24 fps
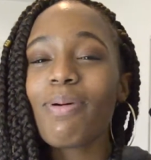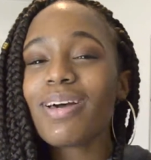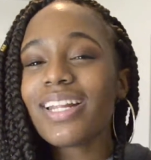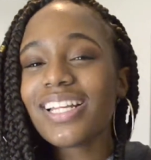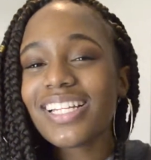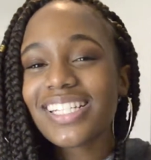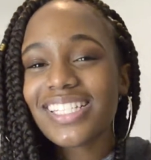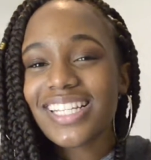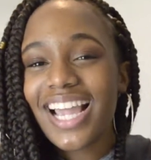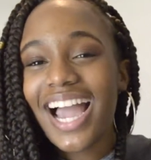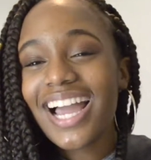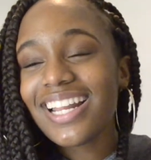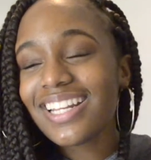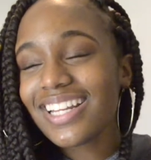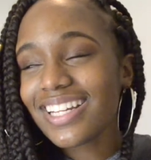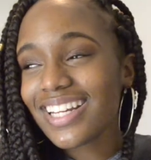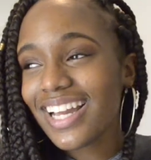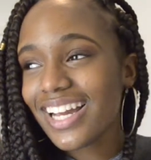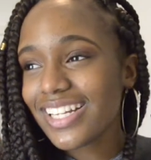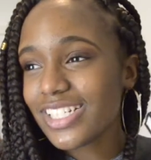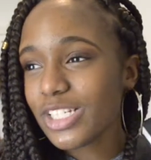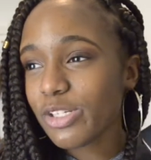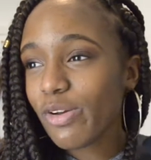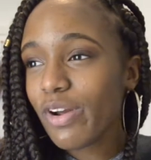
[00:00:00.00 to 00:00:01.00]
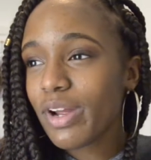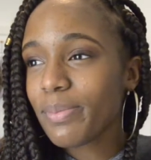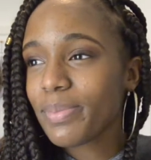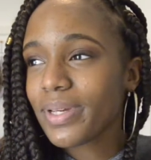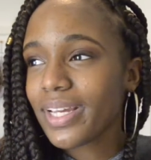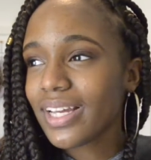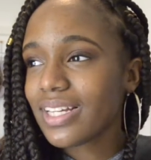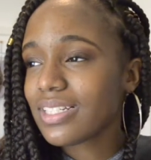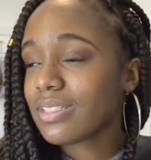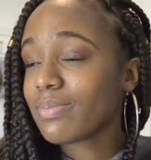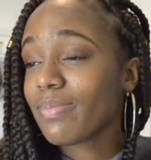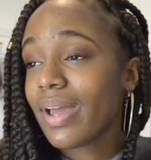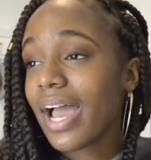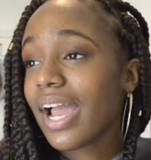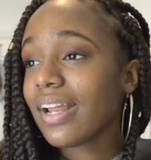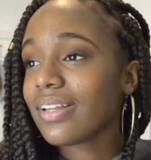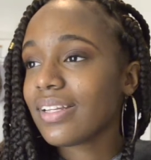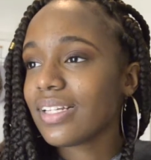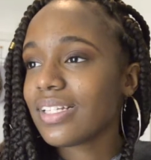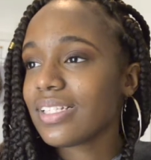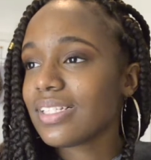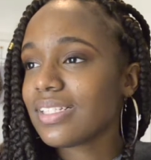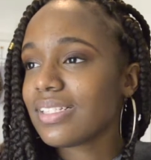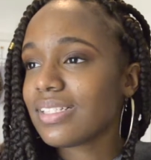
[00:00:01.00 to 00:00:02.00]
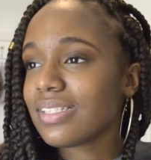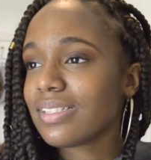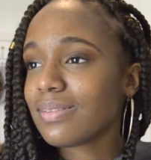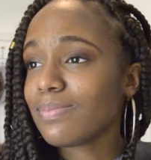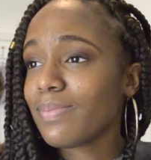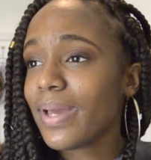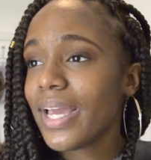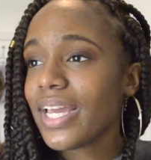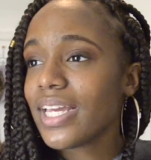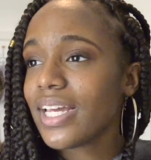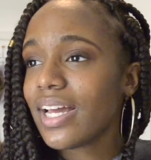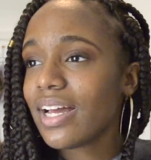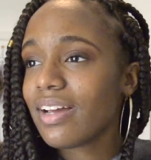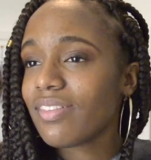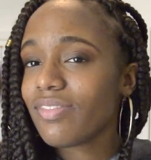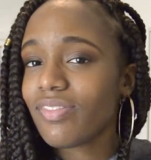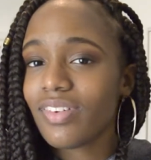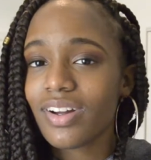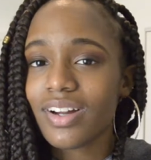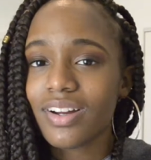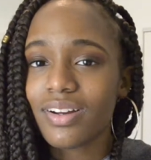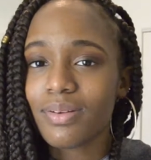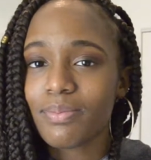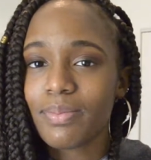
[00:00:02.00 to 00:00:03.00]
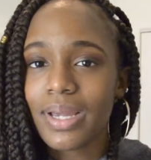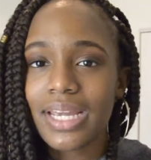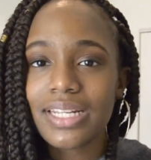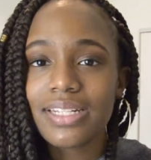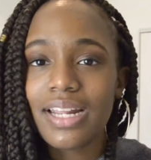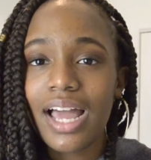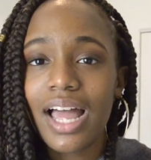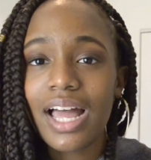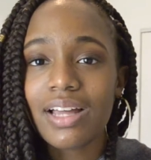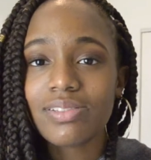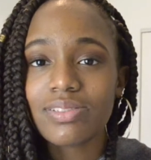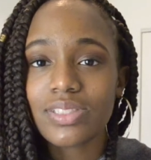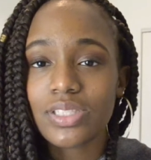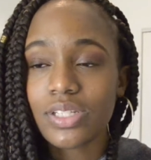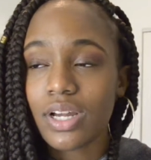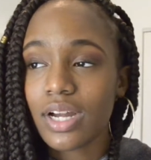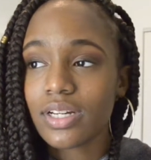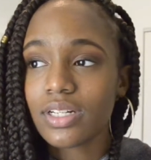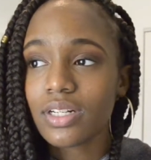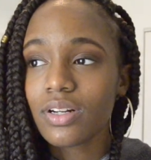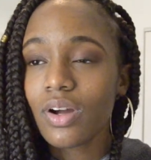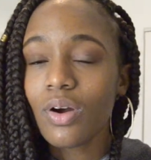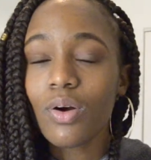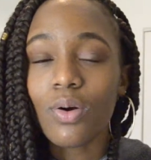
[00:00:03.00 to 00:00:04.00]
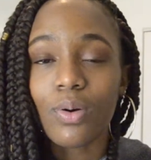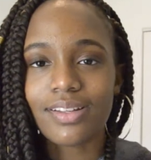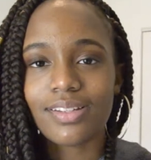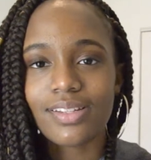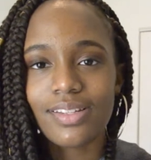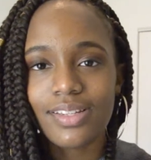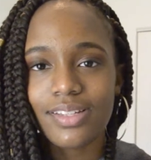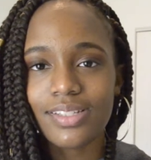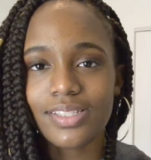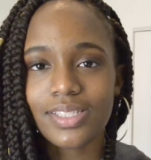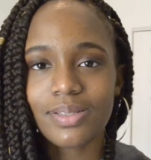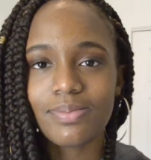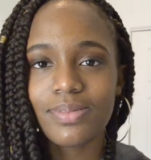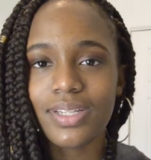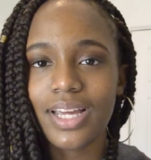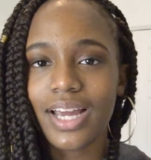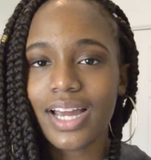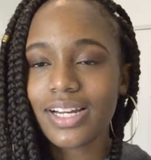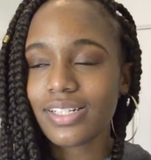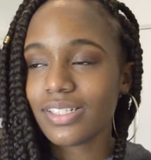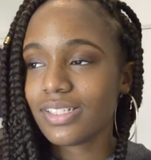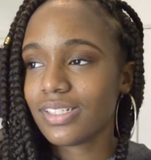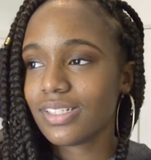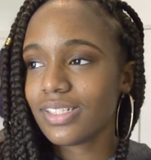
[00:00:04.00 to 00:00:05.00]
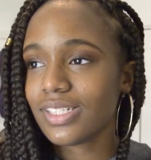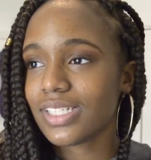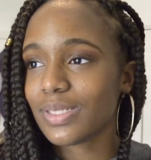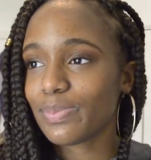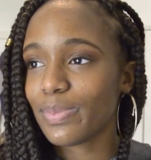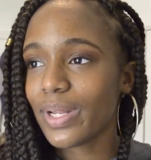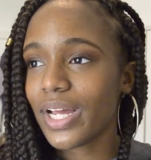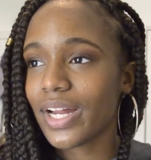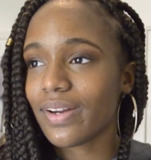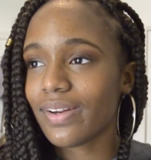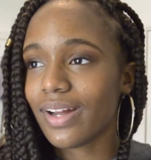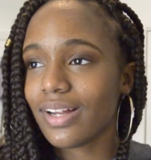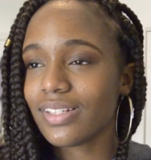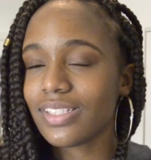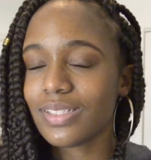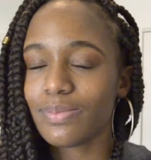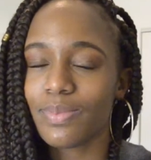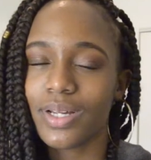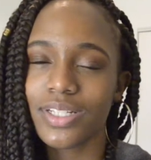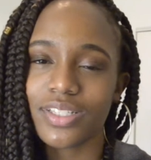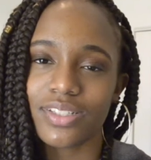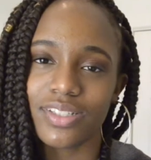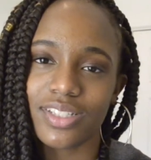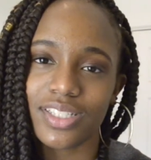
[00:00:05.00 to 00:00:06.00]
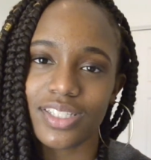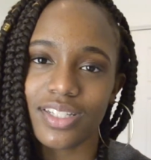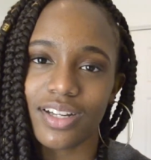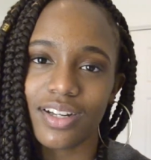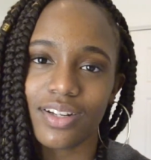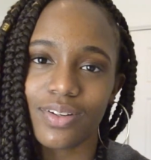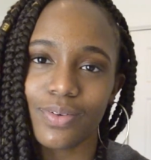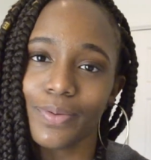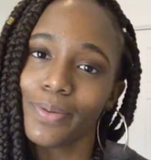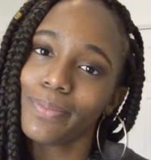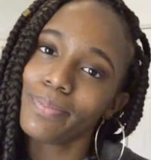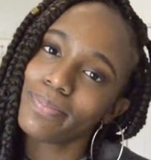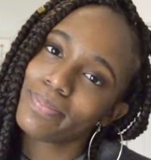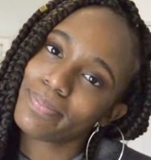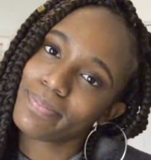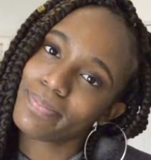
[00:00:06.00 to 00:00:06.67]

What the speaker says: But it's kind of cut short because Magnus may have or may not have started a cult. Sometimes you just play around too much and you start a cult.